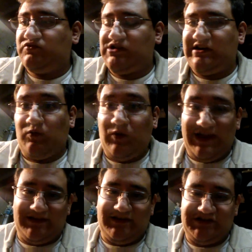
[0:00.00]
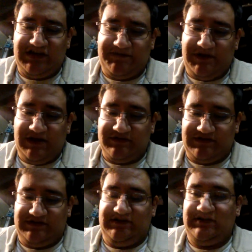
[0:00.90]
trying to win a cheap
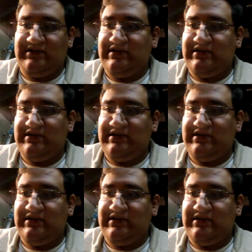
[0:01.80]
Peterson,